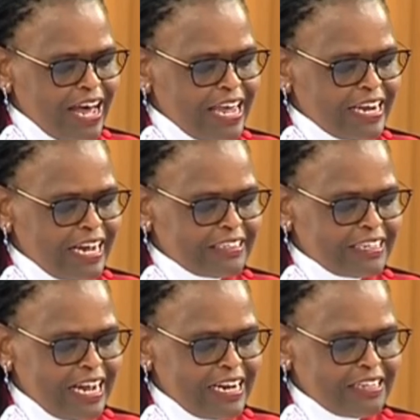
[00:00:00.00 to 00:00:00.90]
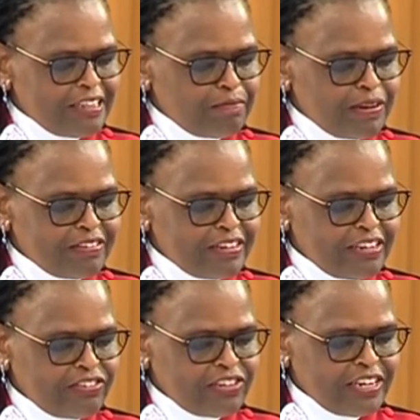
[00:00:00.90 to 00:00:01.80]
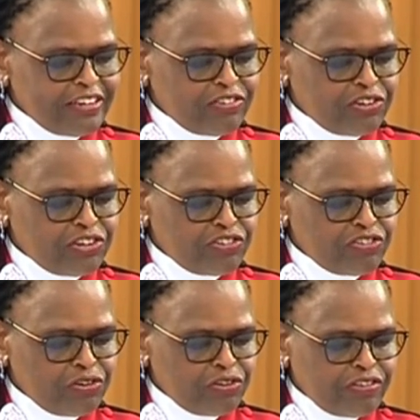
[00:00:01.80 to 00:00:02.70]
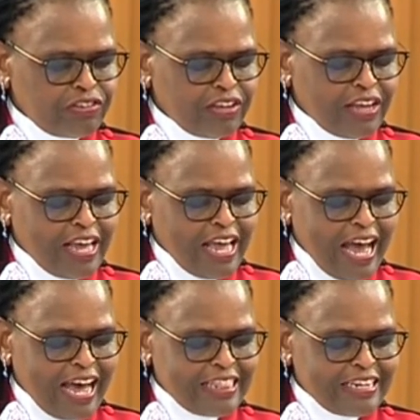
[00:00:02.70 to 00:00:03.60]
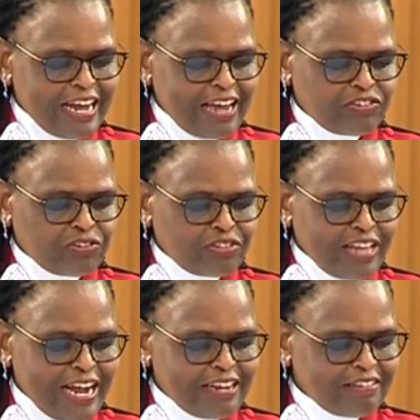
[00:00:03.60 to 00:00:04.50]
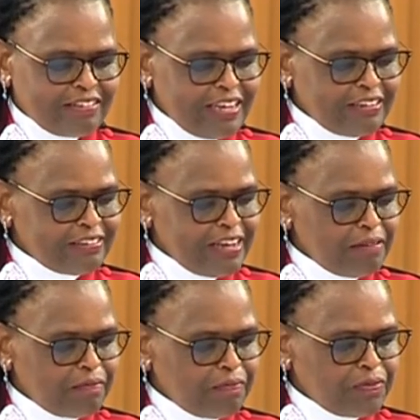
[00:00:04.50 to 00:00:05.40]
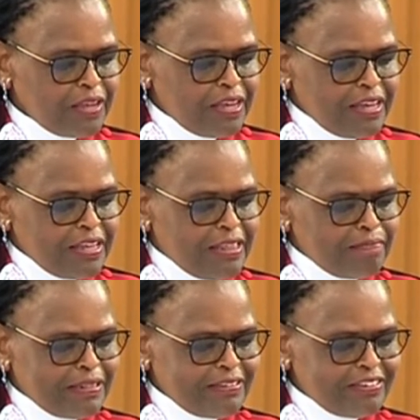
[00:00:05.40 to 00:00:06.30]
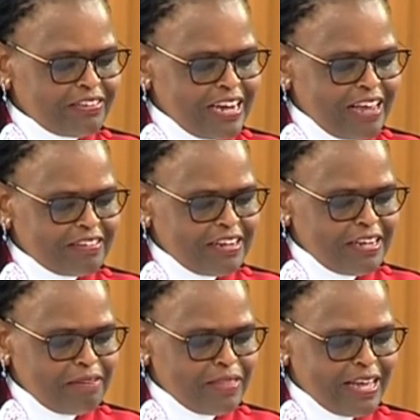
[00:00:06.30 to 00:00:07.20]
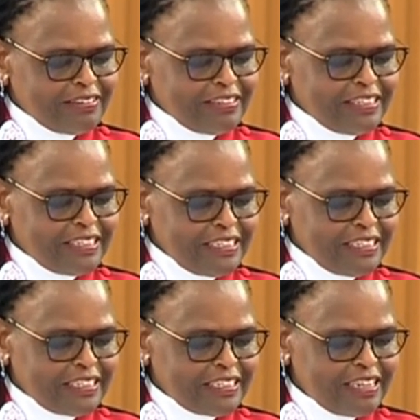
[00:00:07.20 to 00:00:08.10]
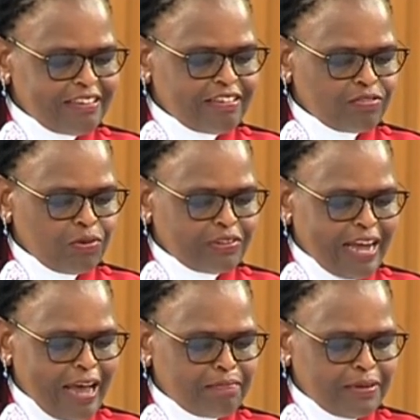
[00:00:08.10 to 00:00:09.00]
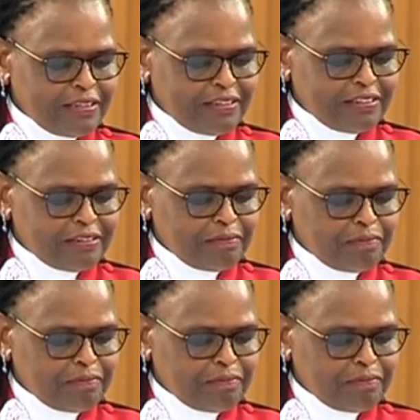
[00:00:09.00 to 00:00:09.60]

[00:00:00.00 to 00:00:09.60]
Verifying and tallying the presidential election results at the National Tallying Center. The petitioners claim that indeed this is what happened.